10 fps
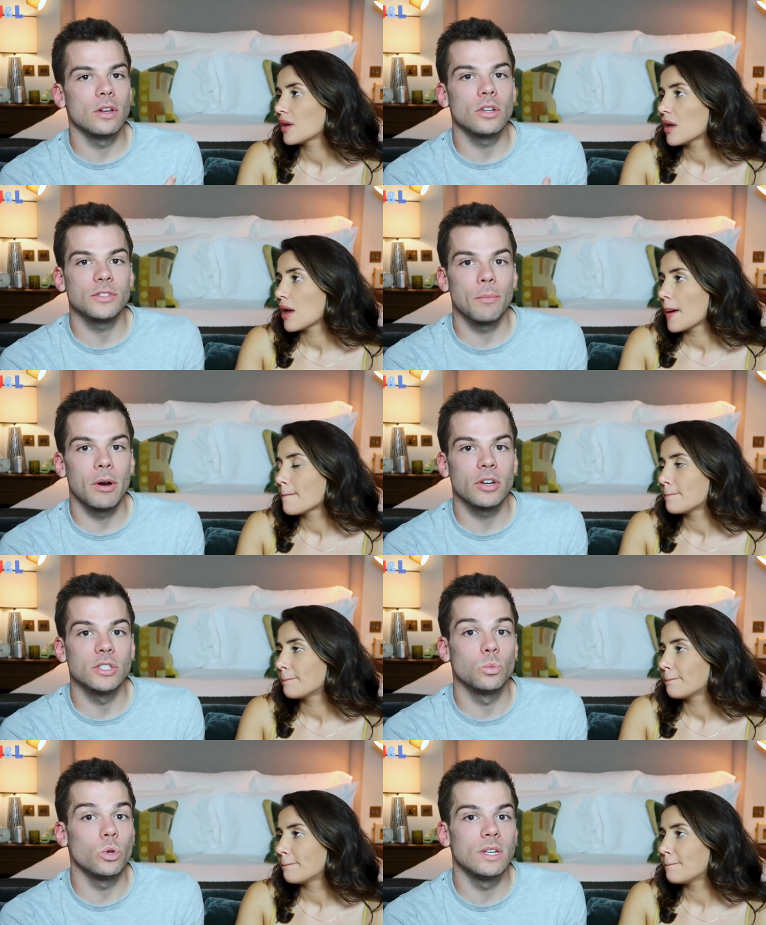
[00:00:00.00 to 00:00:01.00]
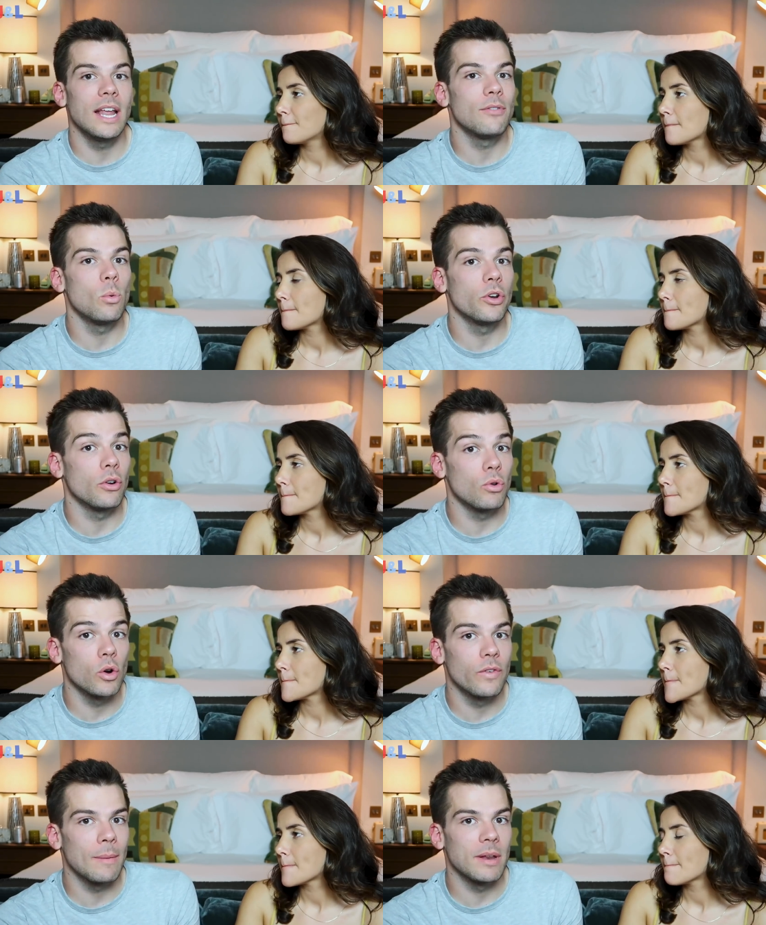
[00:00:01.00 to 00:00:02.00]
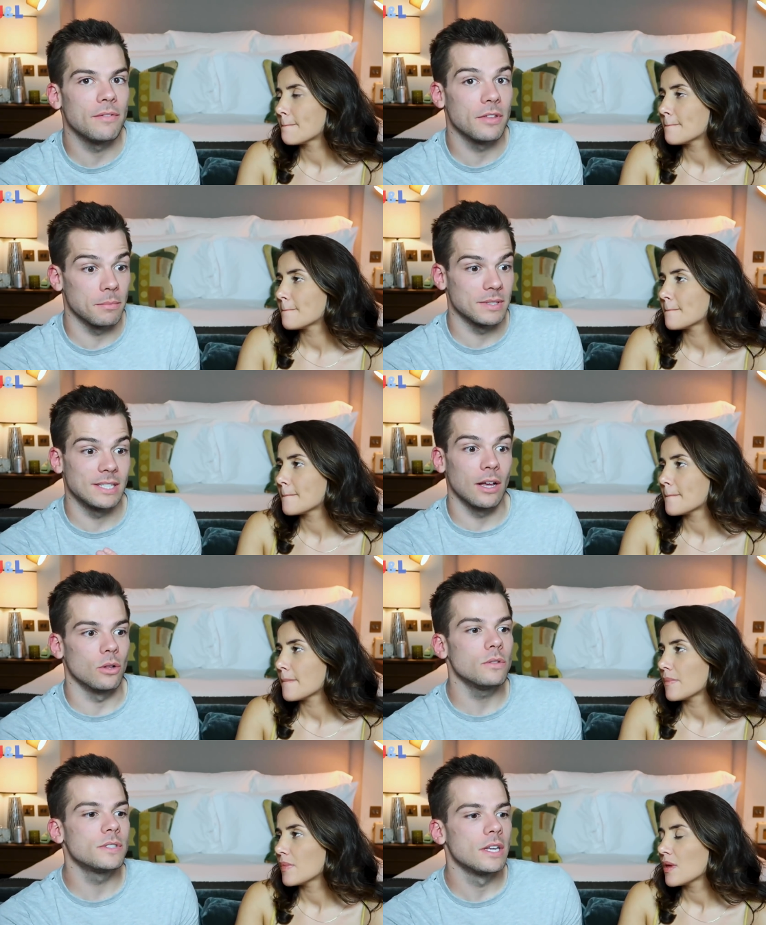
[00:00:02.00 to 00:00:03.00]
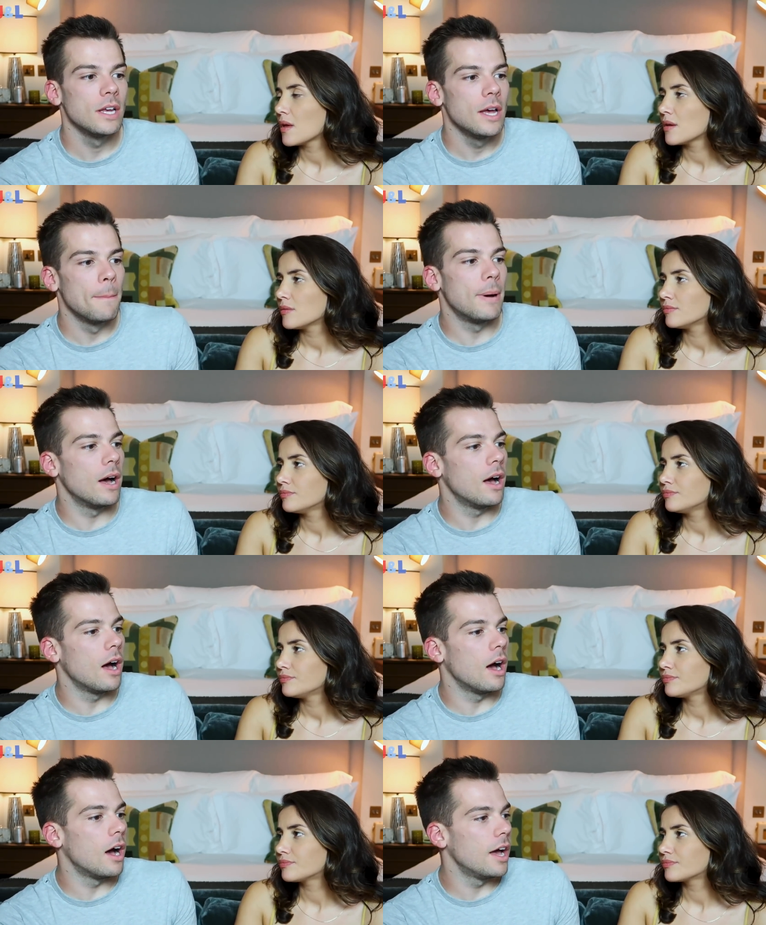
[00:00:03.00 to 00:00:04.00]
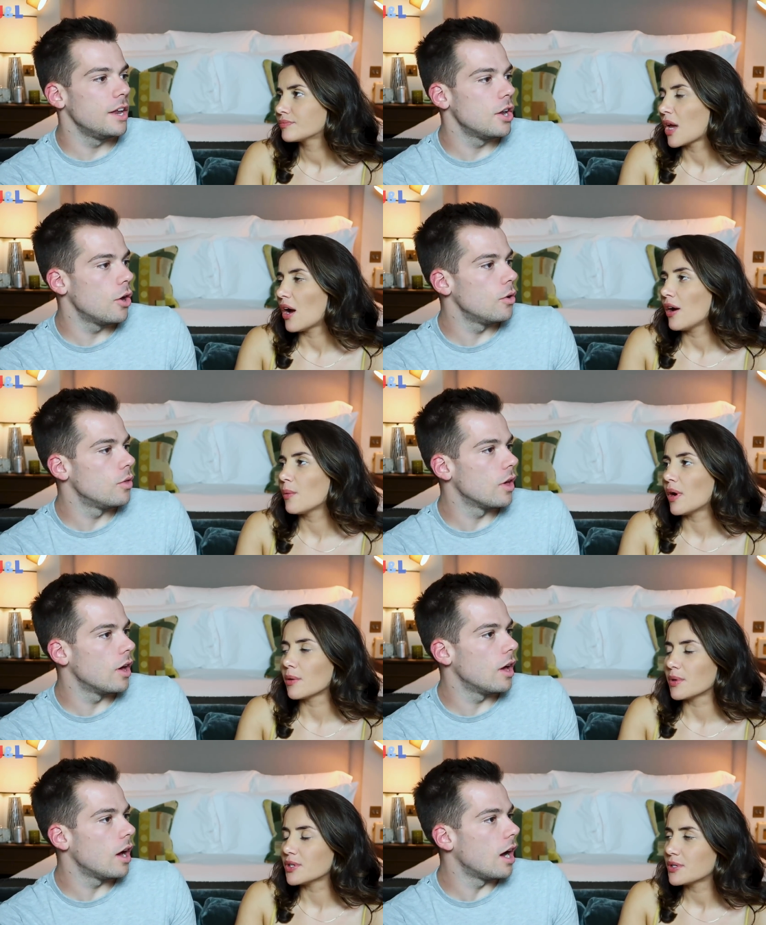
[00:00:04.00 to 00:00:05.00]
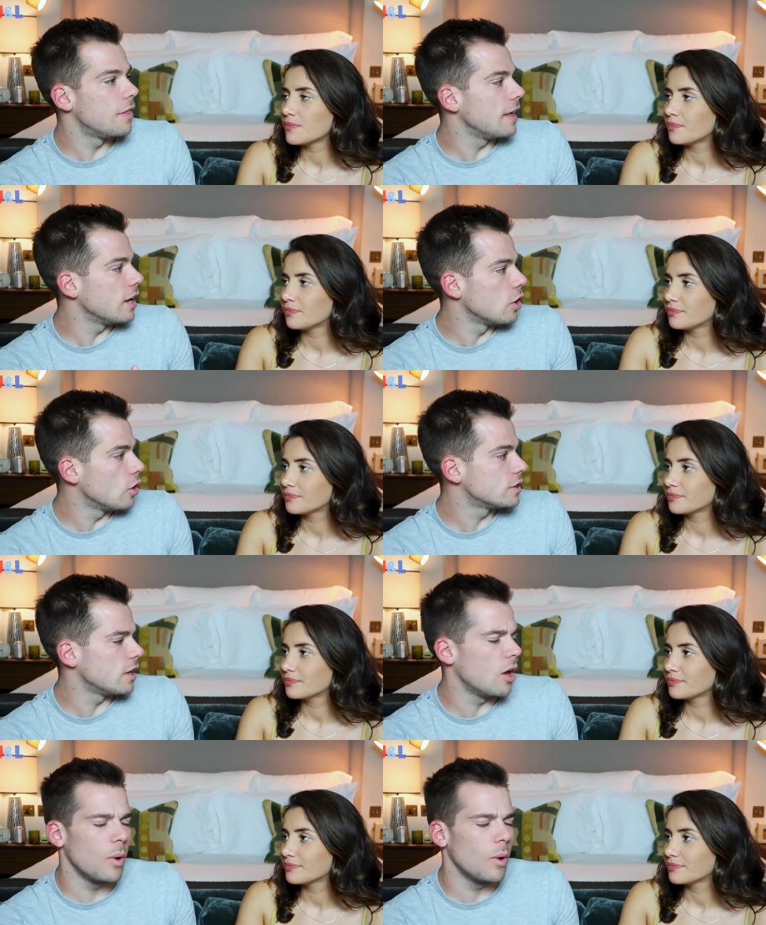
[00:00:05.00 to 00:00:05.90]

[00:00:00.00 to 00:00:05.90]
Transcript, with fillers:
Speaker 1: that lots of Americans would never want a royal family for themselves, but I know oh, that I, I, think lots of